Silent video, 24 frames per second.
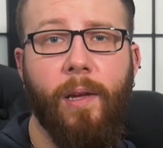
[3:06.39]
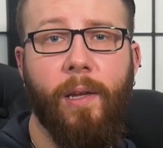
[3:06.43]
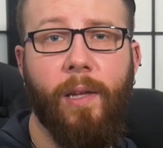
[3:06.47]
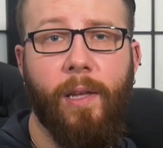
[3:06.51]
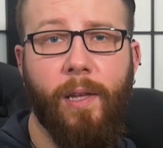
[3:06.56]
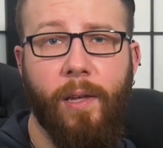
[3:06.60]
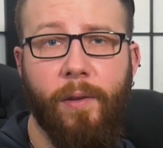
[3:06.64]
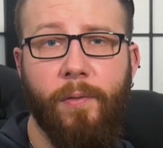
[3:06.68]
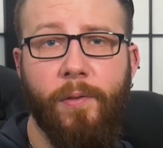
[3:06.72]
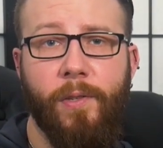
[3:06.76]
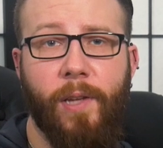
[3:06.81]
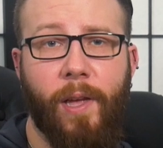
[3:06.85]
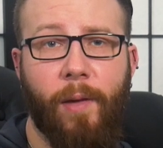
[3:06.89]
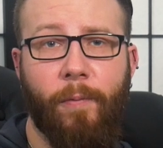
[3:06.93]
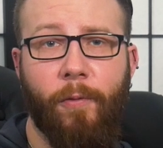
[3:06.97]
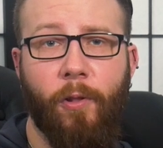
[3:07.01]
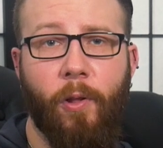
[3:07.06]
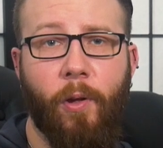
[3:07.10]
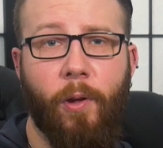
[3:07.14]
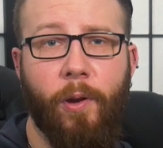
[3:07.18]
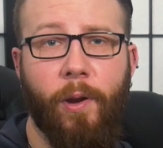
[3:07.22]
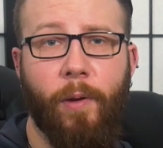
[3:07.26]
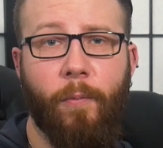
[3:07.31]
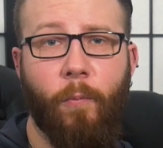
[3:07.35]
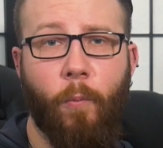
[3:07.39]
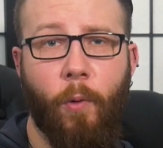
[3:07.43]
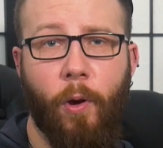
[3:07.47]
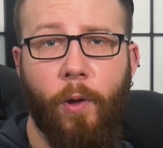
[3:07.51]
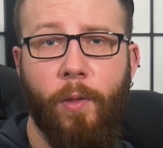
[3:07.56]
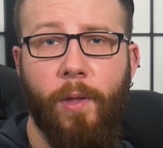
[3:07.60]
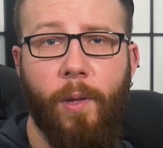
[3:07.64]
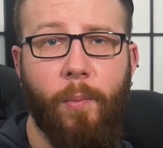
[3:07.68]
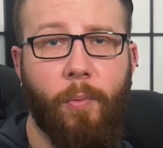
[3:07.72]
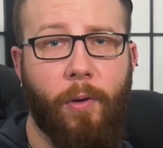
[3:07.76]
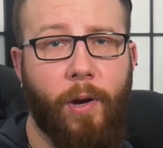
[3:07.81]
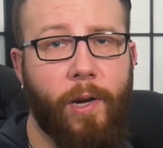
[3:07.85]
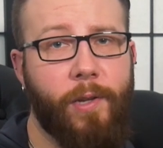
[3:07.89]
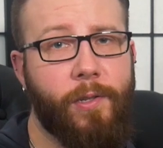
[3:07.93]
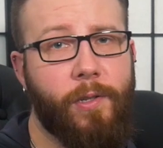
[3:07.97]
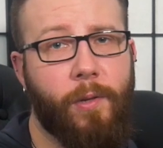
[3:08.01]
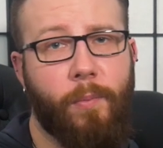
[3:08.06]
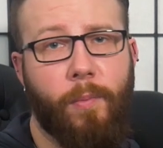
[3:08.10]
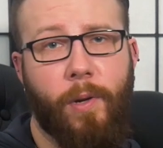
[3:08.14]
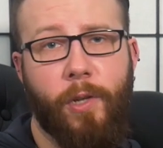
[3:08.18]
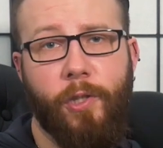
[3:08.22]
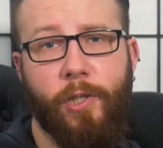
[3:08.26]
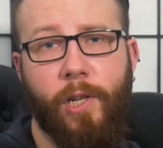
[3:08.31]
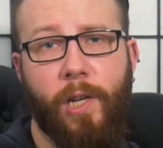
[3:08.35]
gives Avalon a worthy place
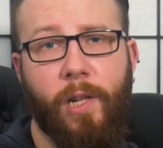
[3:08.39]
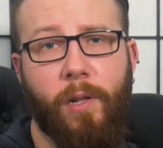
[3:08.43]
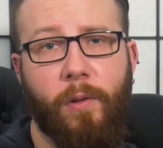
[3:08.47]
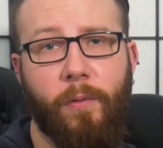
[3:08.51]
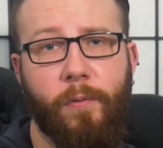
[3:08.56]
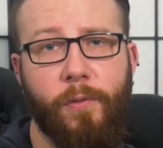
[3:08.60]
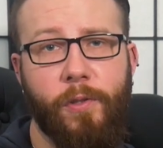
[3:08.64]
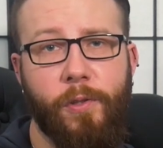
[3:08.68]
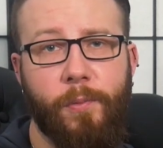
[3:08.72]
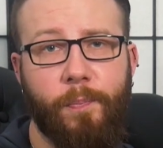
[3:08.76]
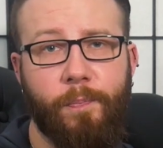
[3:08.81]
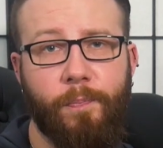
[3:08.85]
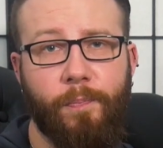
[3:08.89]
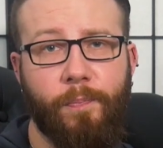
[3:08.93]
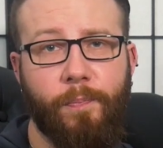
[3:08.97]
on my shelves.